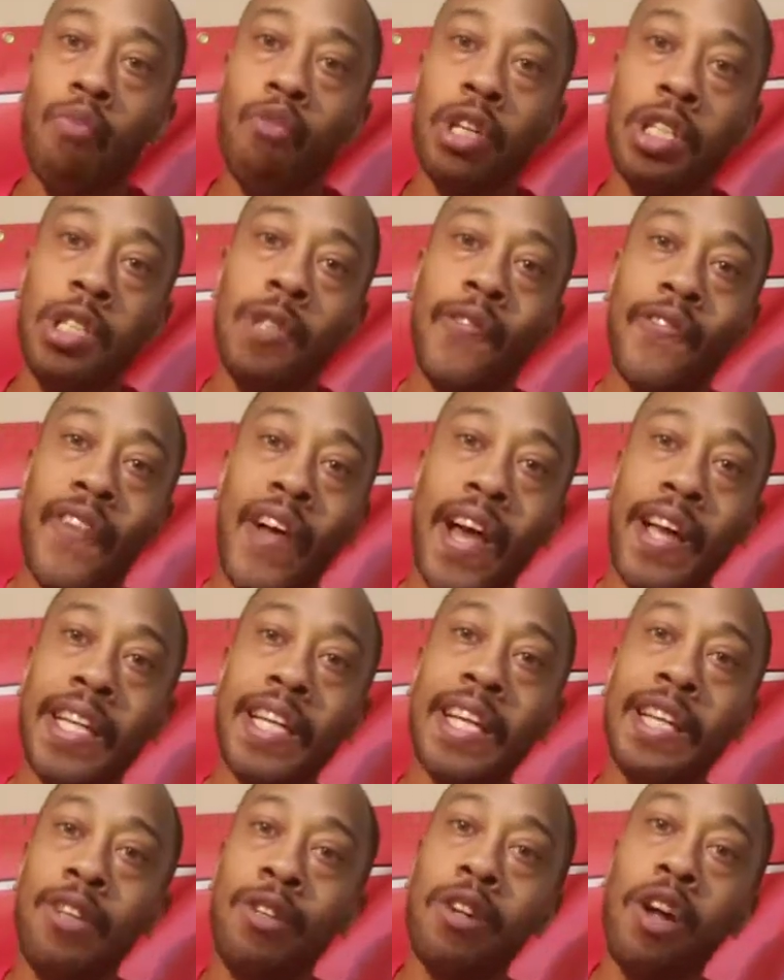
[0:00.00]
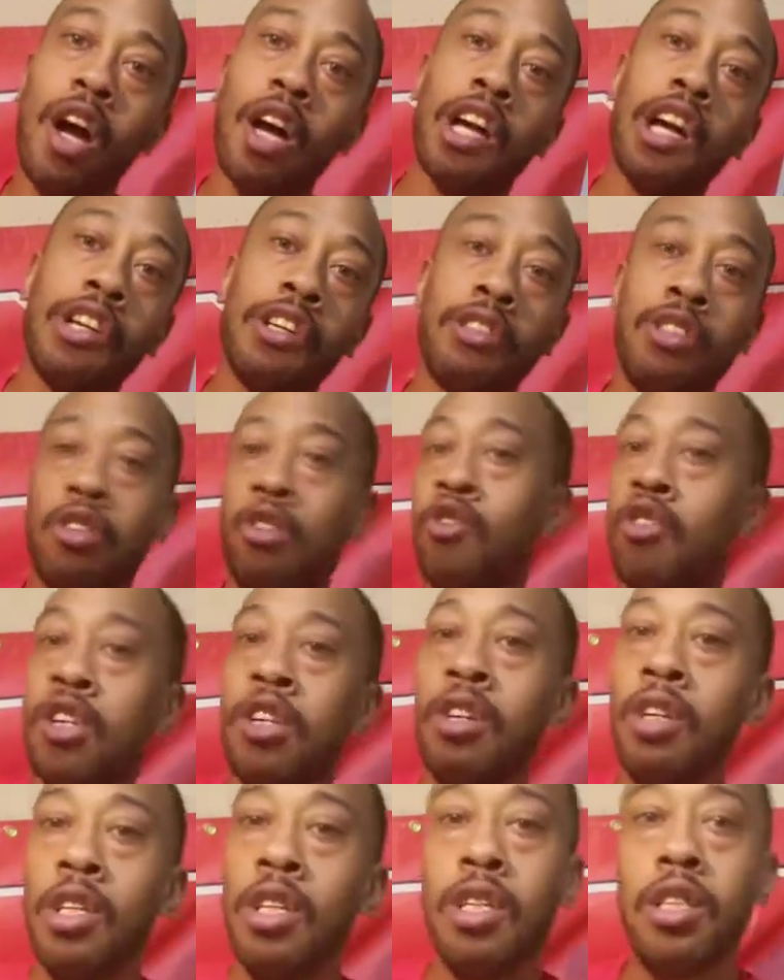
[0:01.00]
When you find it, you knock on the
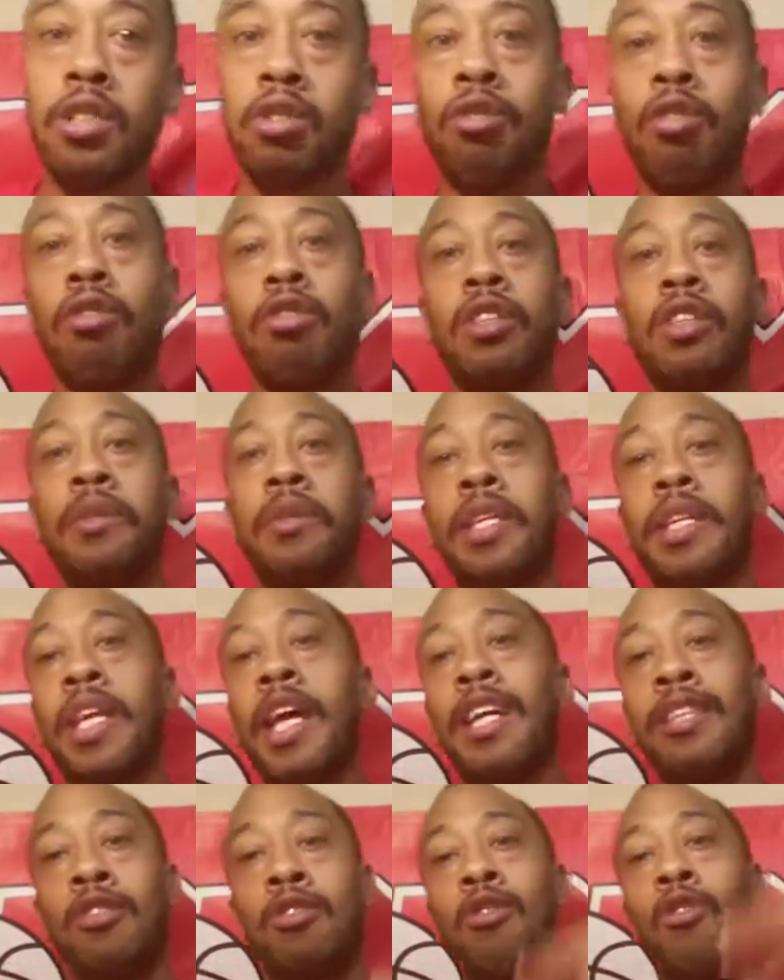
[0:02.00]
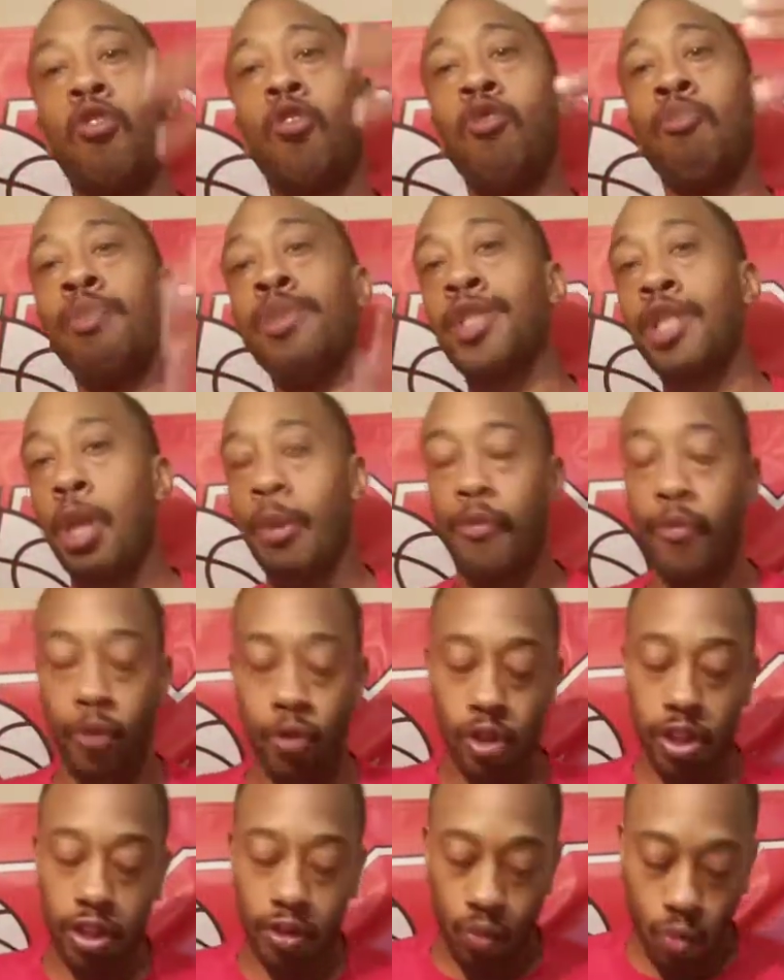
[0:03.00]
door, and then that door opens up
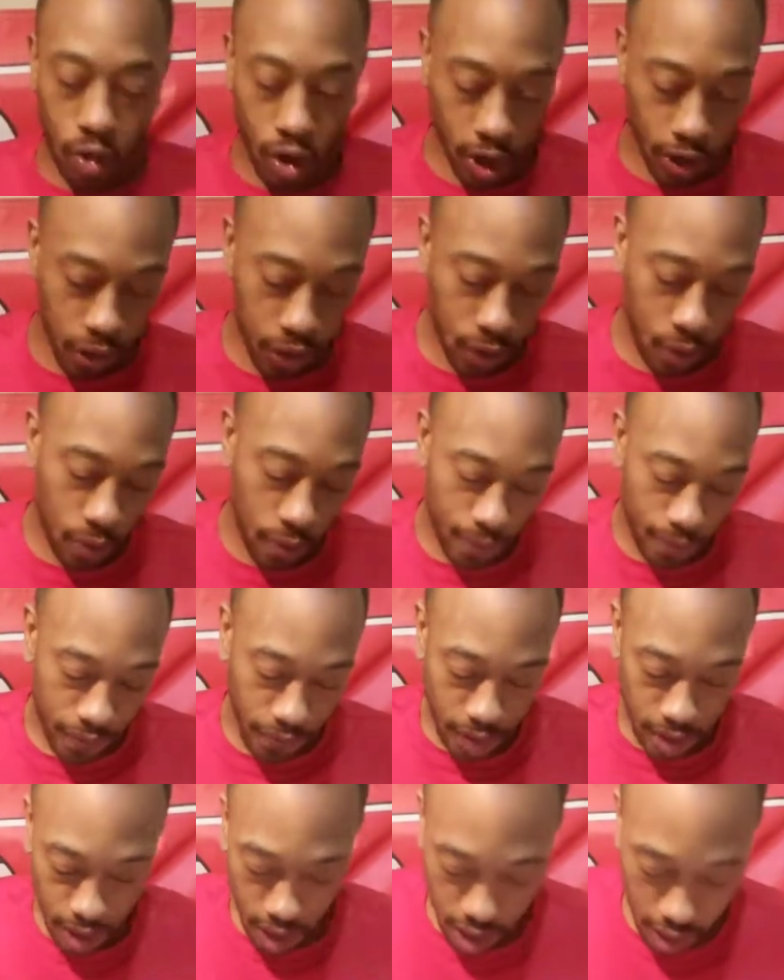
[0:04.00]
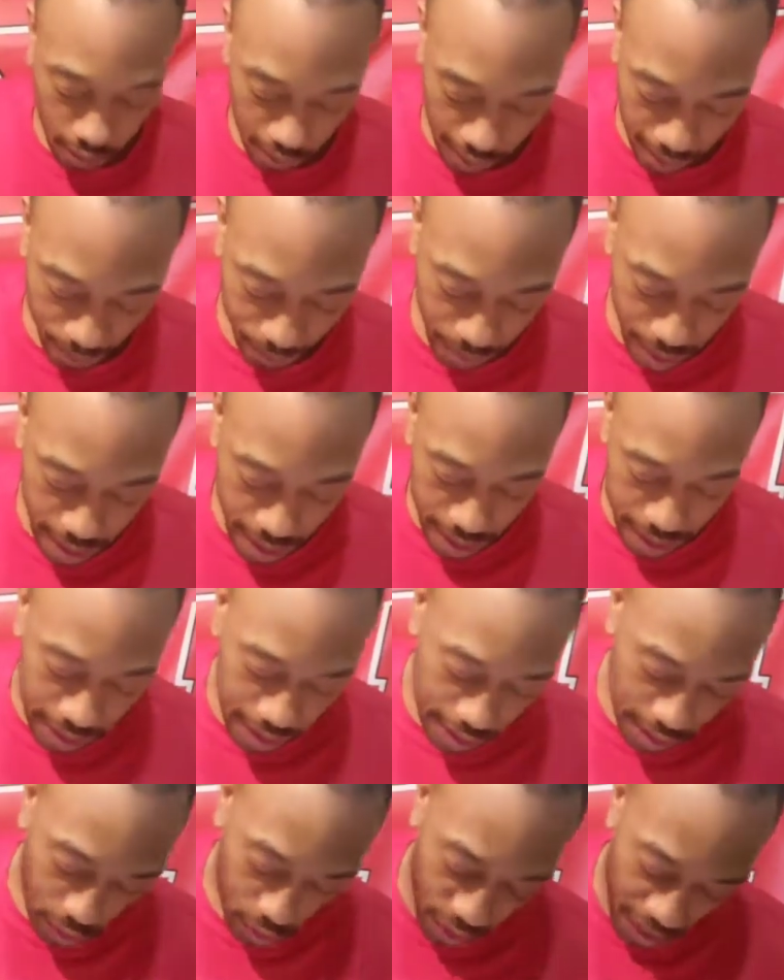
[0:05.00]
for you to walk through. All right. It
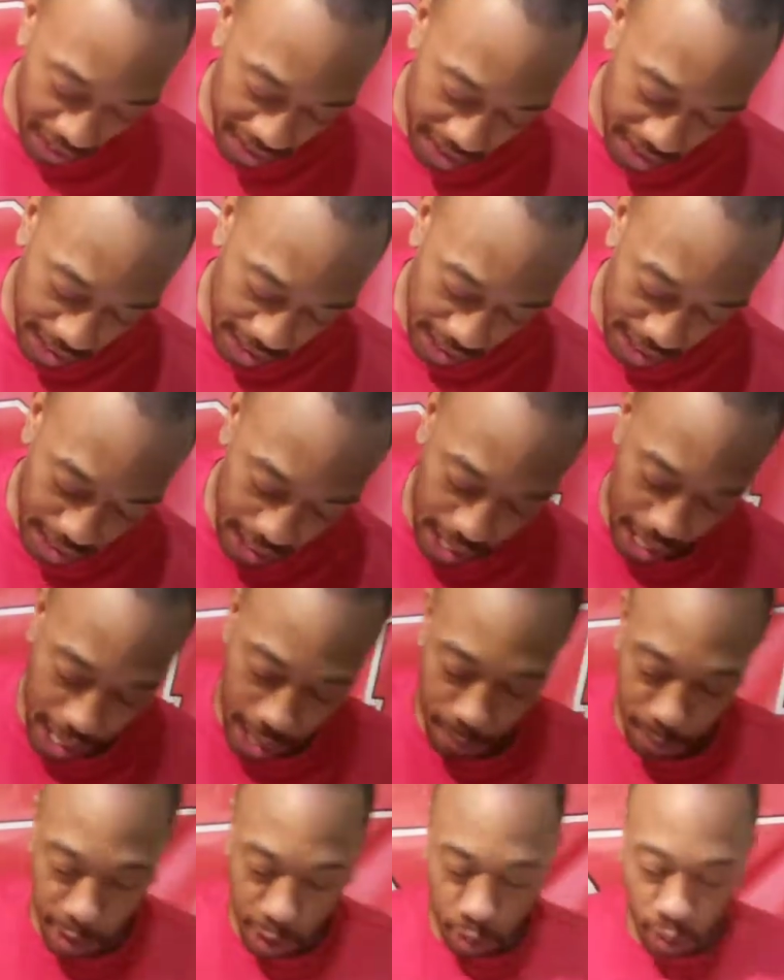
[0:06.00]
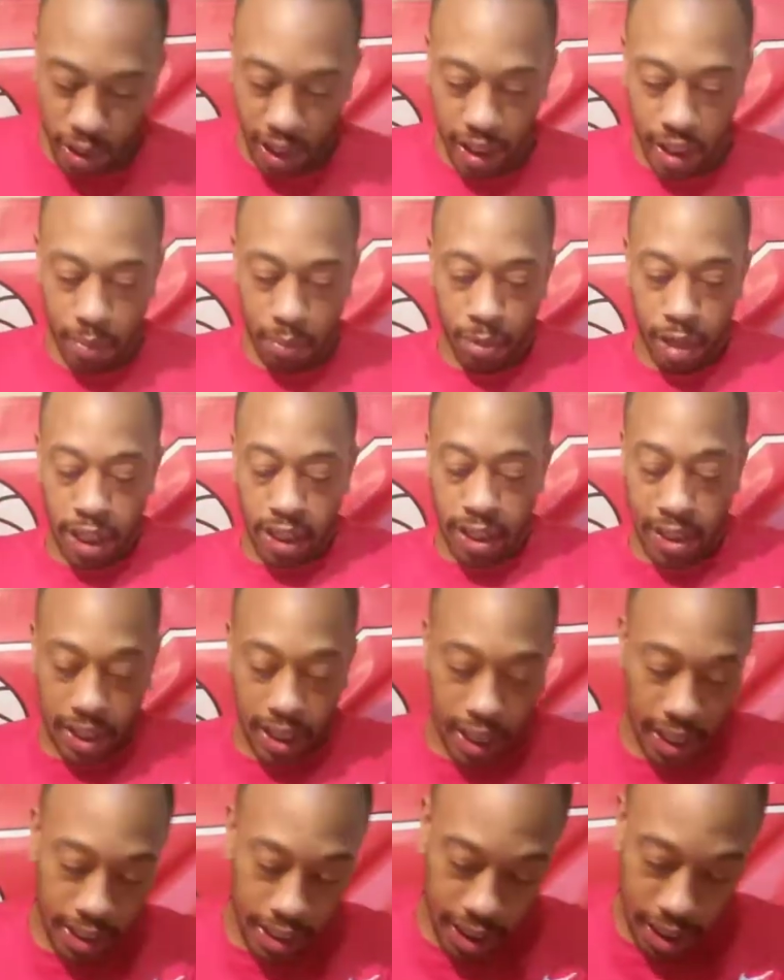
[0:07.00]
says the righteous hate lying, but the wicked bring
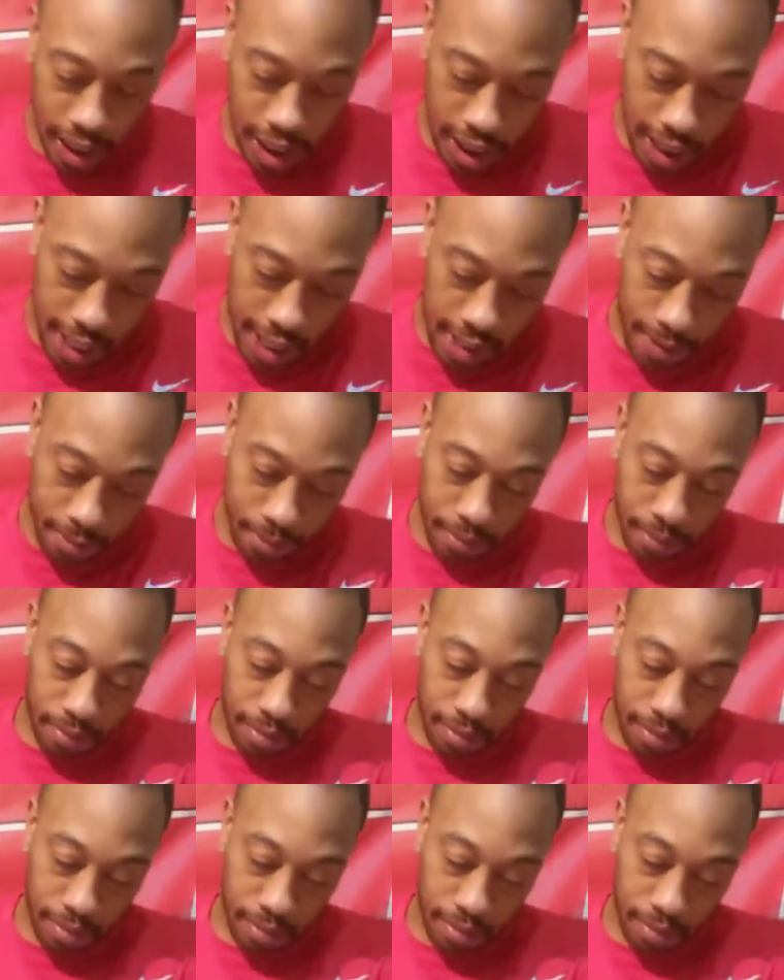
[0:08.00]
disgust and shame.